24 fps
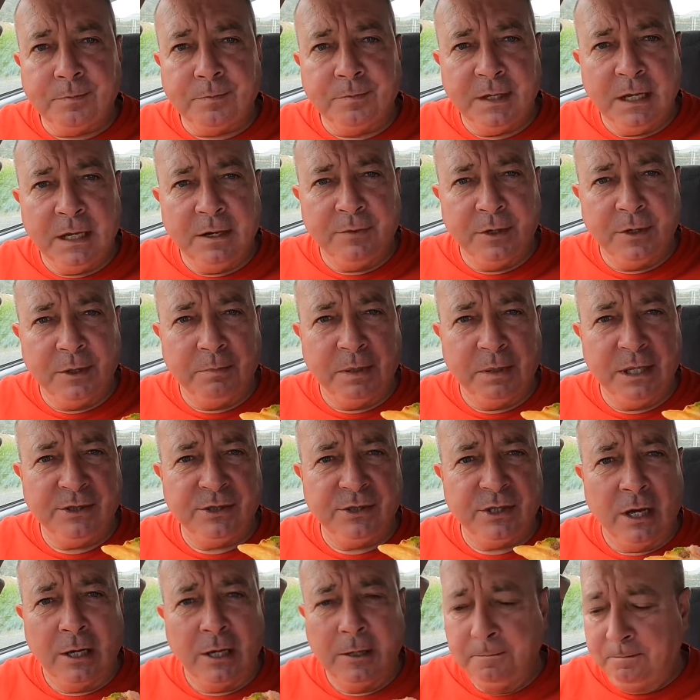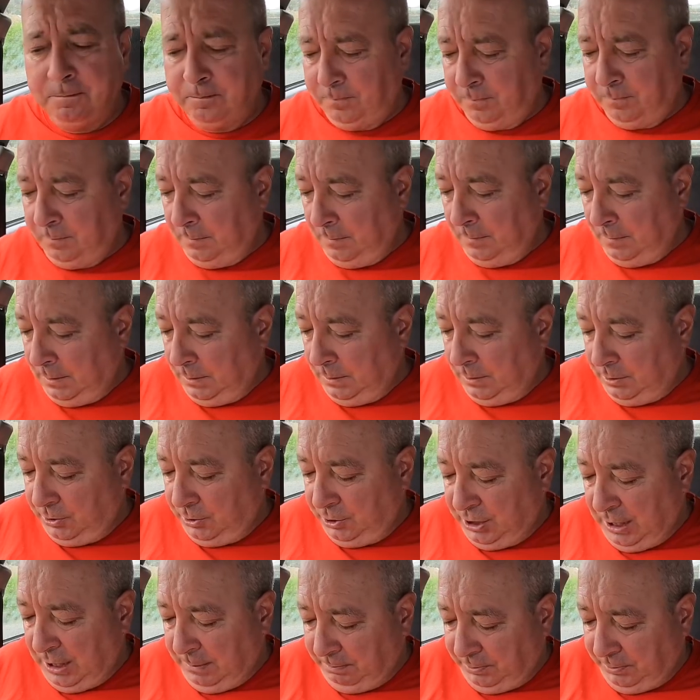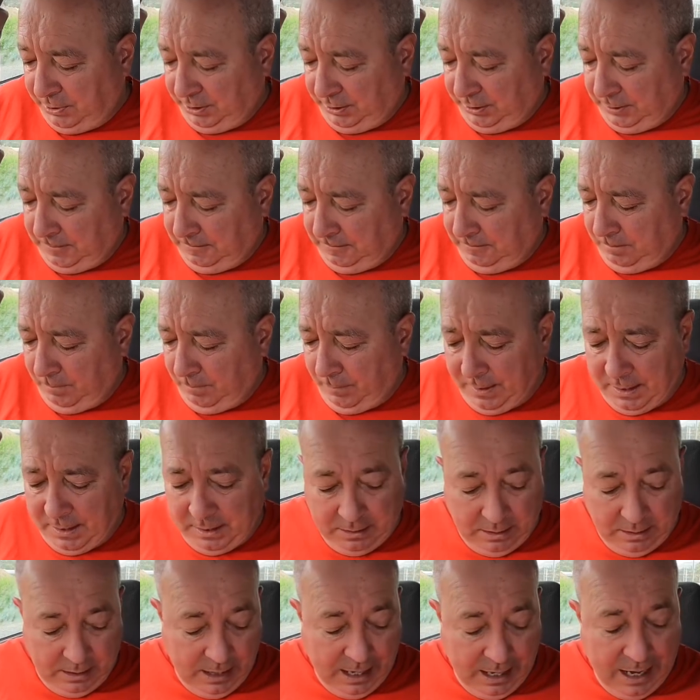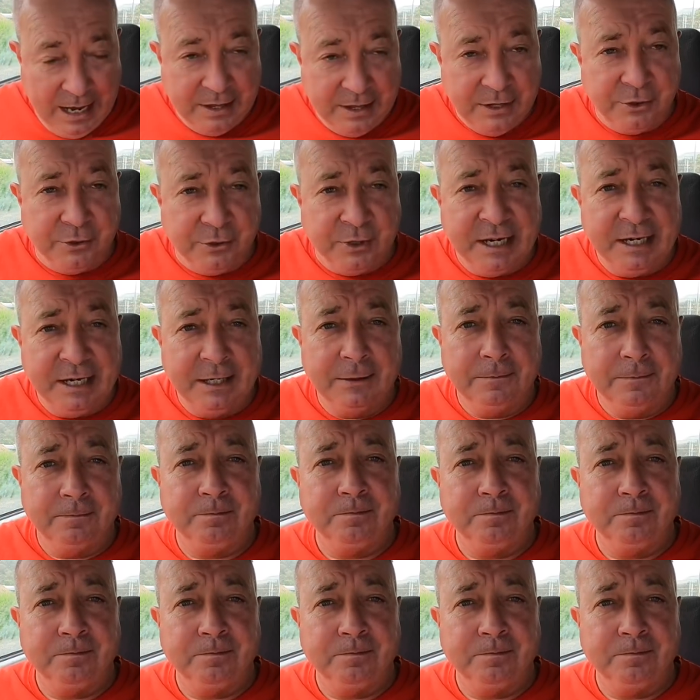Now for the pizza, chips, and the drink,